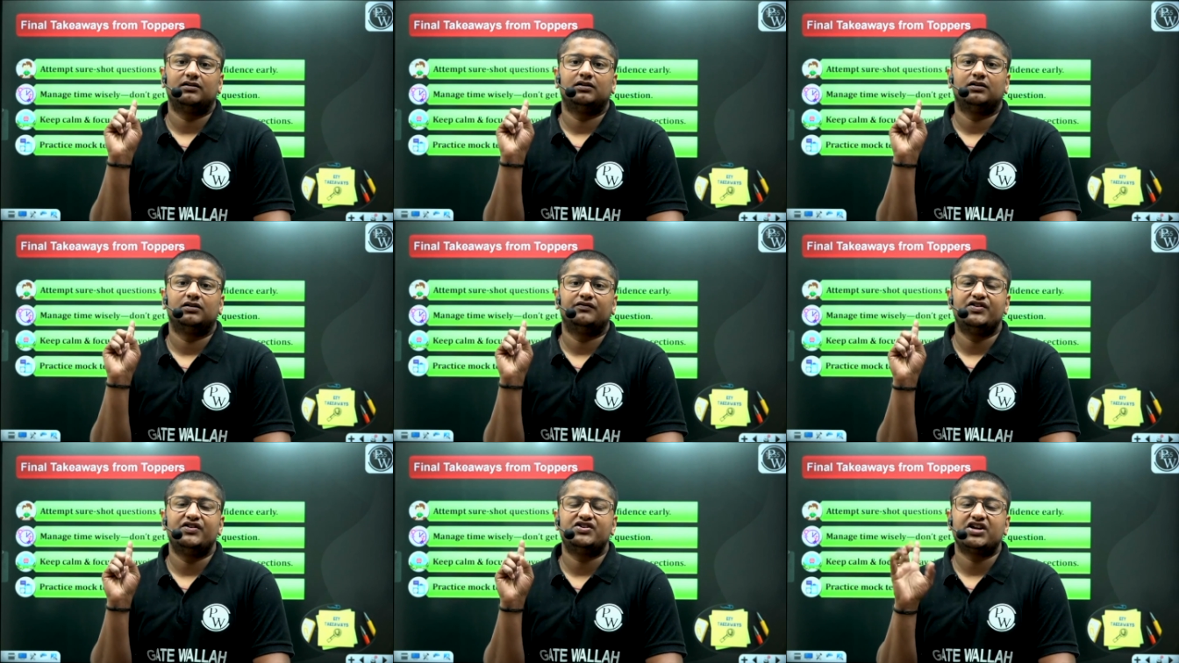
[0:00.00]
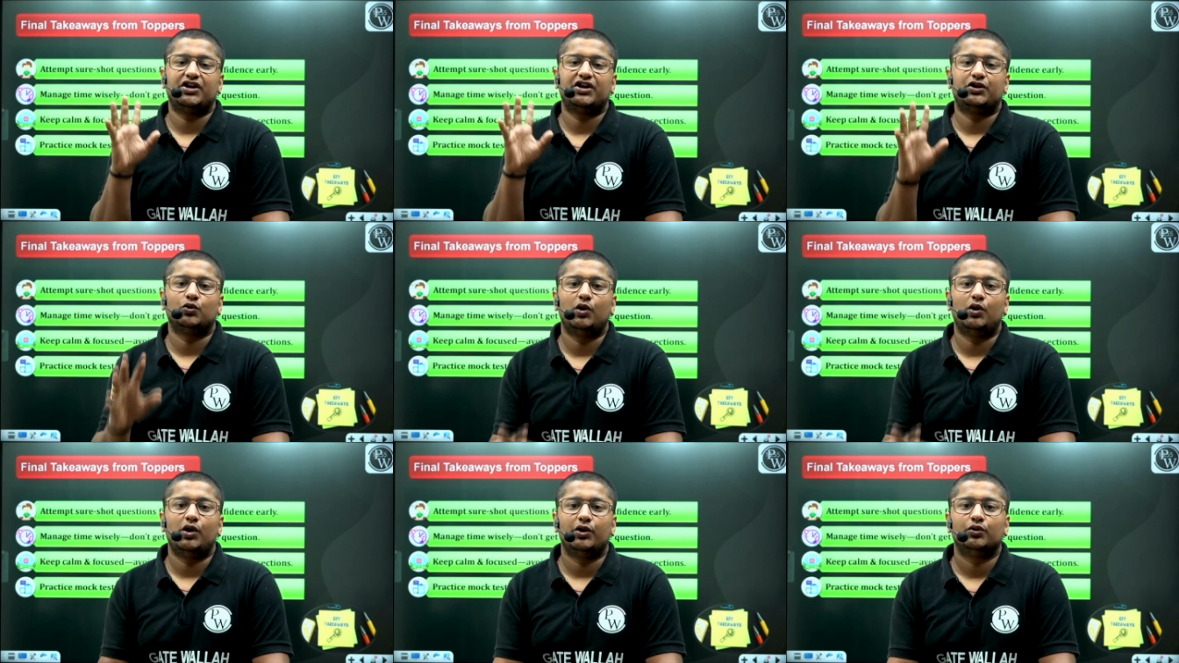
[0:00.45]
which i
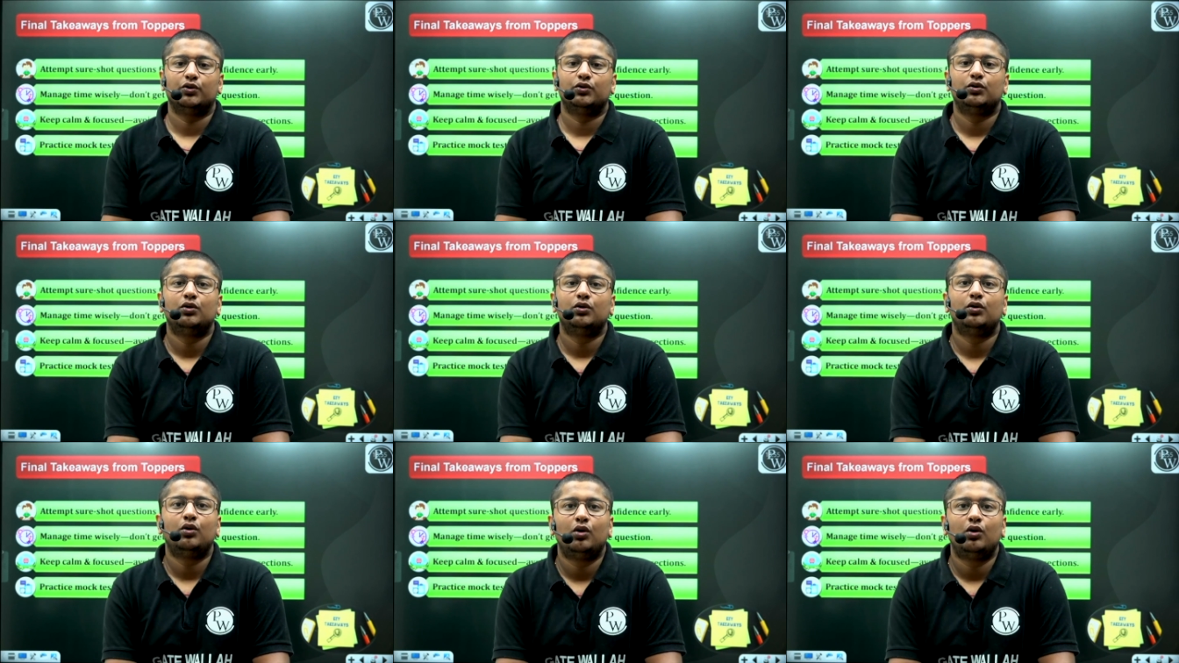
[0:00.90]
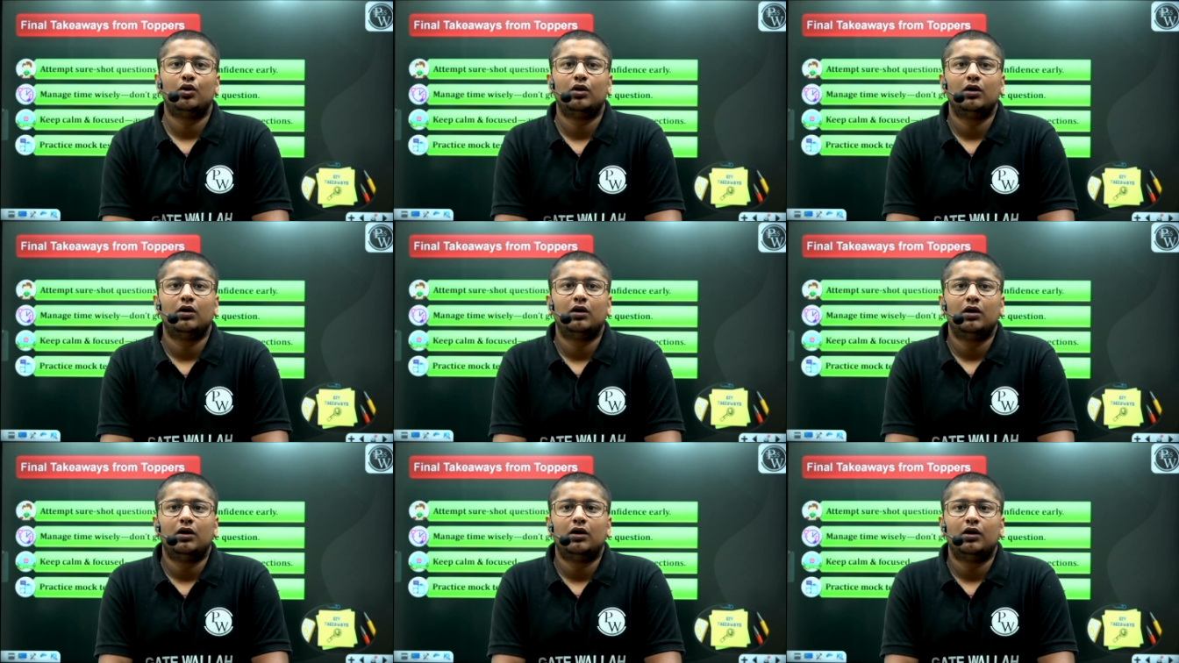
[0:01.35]
told you
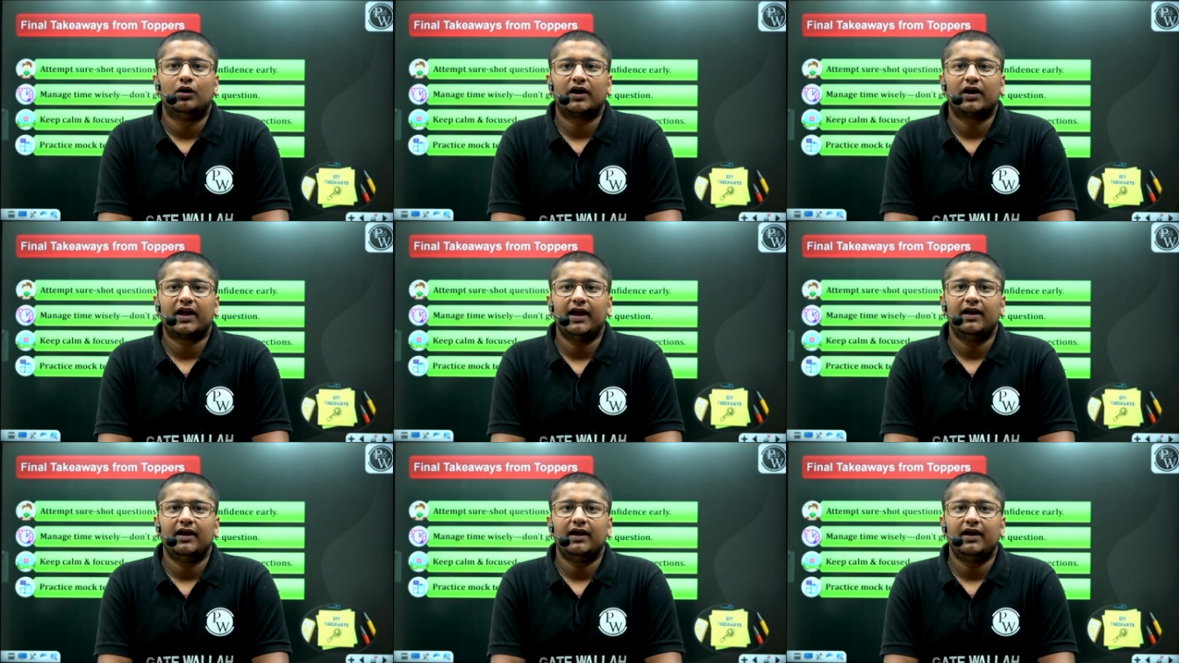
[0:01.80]
okay